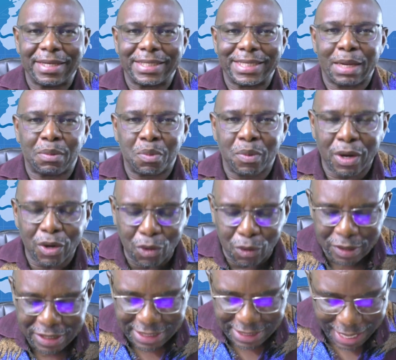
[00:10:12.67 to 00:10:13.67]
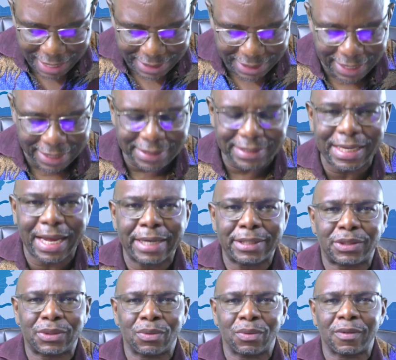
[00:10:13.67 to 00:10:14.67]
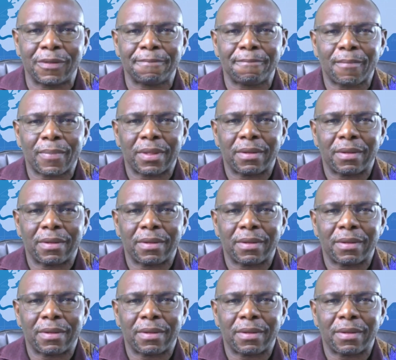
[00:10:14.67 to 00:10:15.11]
that we're going to start, entitled